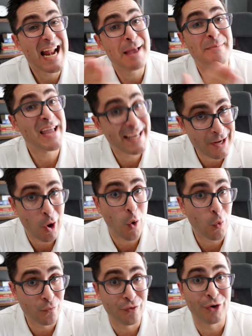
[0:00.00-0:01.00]
and I made
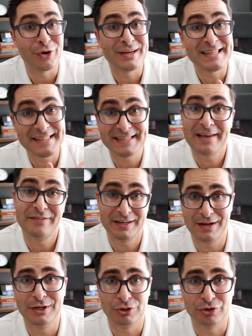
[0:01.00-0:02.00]
over
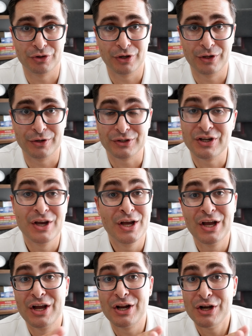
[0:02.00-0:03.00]
$700.
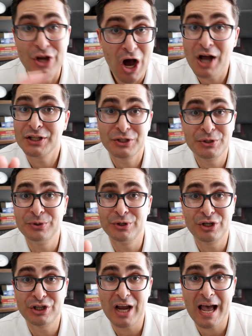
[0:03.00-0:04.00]
Not too
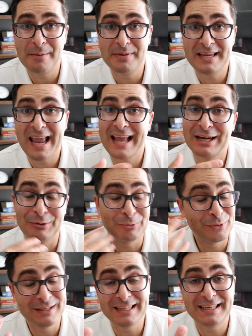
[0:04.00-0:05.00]
shabby, and it
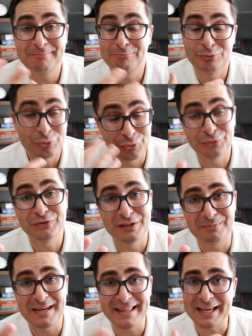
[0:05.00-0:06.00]
really proved
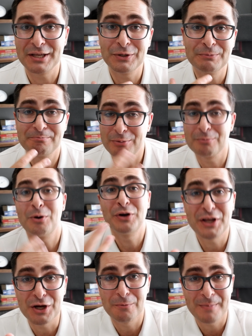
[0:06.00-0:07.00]
to me that
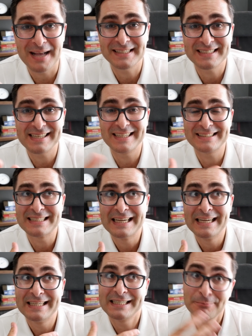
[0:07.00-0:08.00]
promoting your best gigs
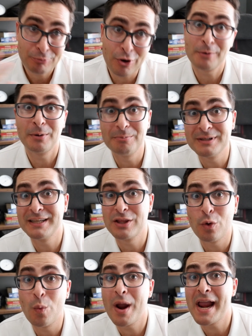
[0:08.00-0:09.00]
is probably
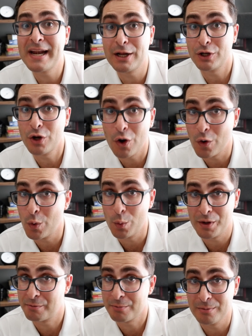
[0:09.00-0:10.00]
the way to go
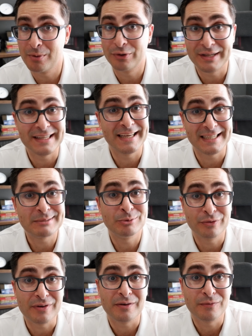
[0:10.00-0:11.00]
with promoted gigs
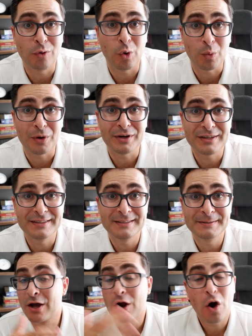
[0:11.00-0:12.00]
moving forward.
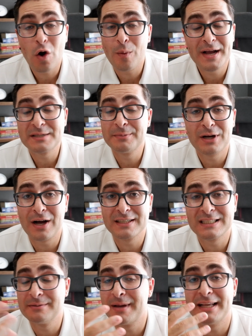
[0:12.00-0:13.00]
The ROI has been
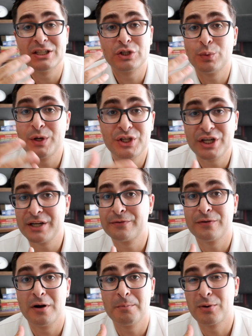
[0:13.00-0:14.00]
awesome, and switching
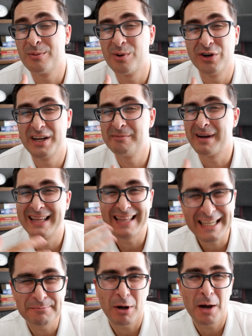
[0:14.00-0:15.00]
from promoting my
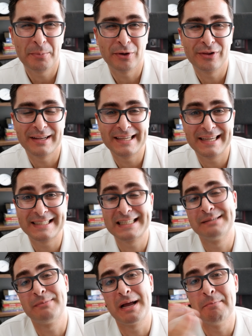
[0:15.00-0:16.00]
less popular gigs
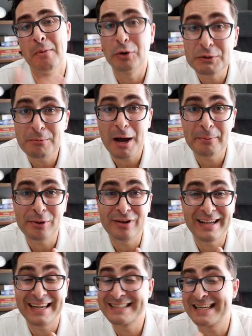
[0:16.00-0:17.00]
to my most
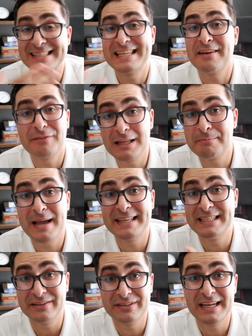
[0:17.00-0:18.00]
popular gigs has definitely
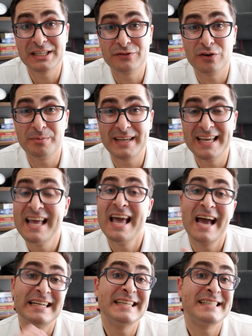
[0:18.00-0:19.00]
paid dividends for me,
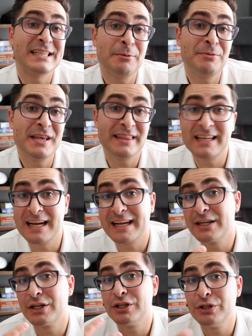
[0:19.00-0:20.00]
and it's something that I'm
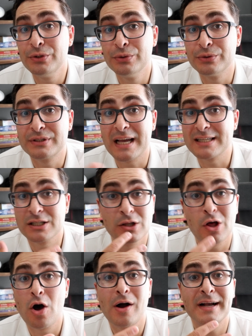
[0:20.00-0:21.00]
going to use as
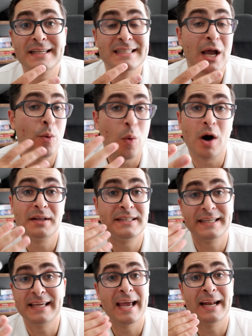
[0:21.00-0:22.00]
long as I want
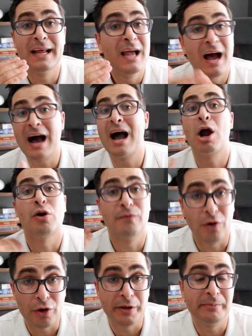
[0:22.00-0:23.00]
to get a higher
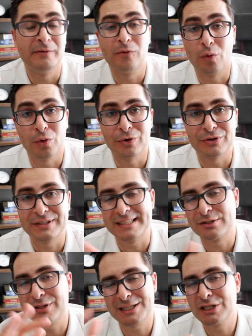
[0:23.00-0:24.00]
volume of orders
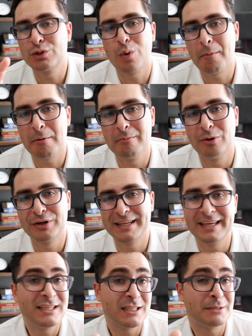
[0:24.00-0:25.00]
in. So this is where
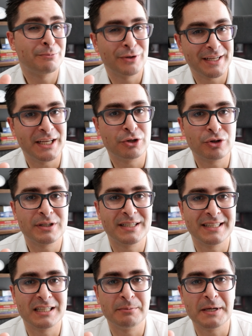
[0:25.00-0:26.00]
promoted gigs is pretty
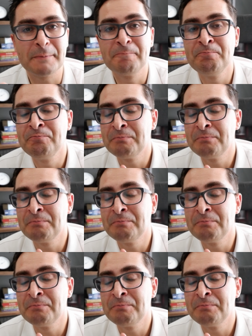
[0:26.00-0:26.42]
interesting to me.